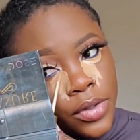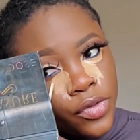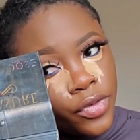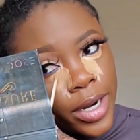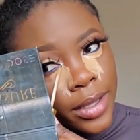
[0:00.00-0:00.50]

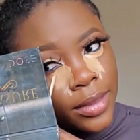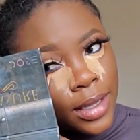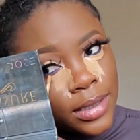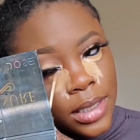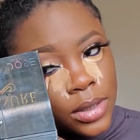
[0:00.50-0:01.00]
drag
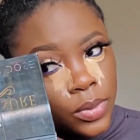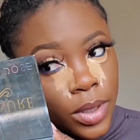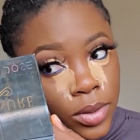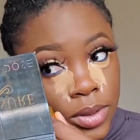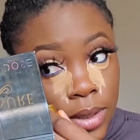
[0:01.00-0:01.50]
that as
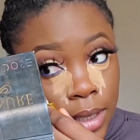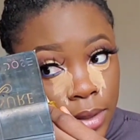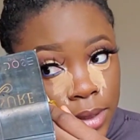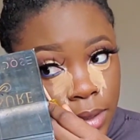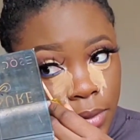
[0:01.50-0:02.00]
well to the
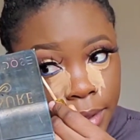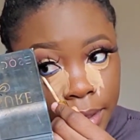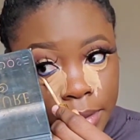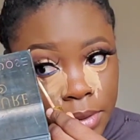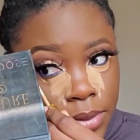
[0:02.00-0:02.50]
outer
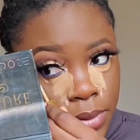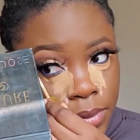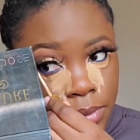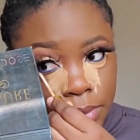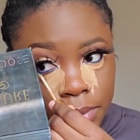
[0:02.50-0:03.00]
corner
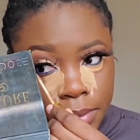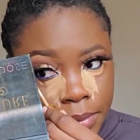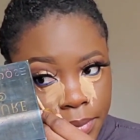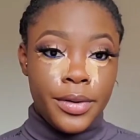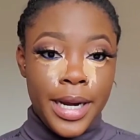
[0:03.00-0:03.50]
too.
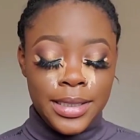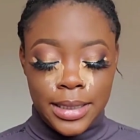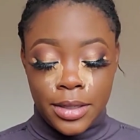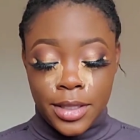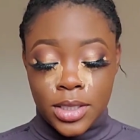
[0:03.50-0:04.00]
Right
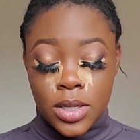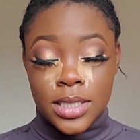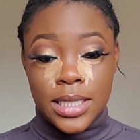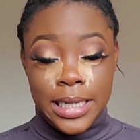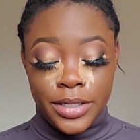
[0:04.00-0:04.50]
now, this
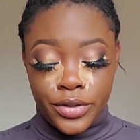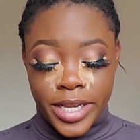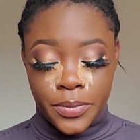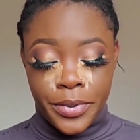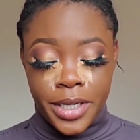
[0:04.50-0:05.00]
concealer
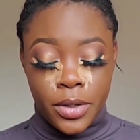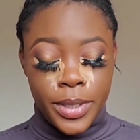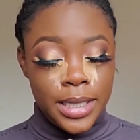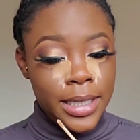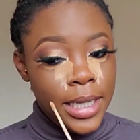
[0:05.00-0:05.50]
dries pretty
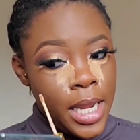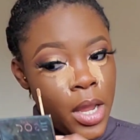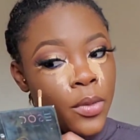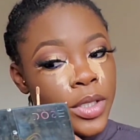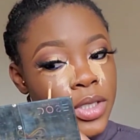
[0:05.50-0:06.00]
quickly,
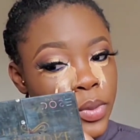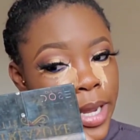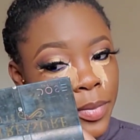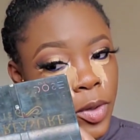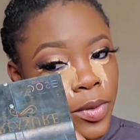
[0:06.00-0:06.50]
which is
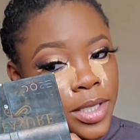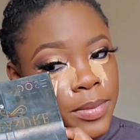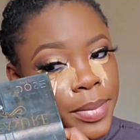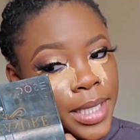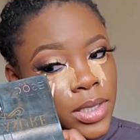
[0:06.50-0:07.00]
why I'm not going
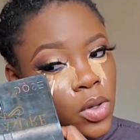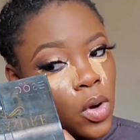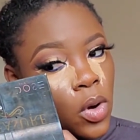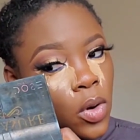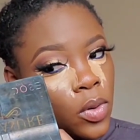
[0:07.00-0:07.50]
to place
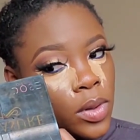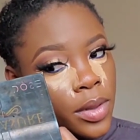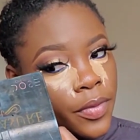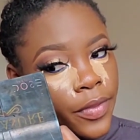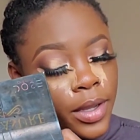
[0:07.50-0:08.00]
all
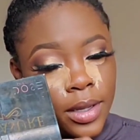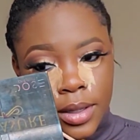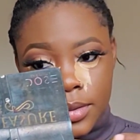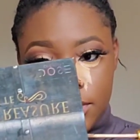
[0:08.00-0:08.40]
the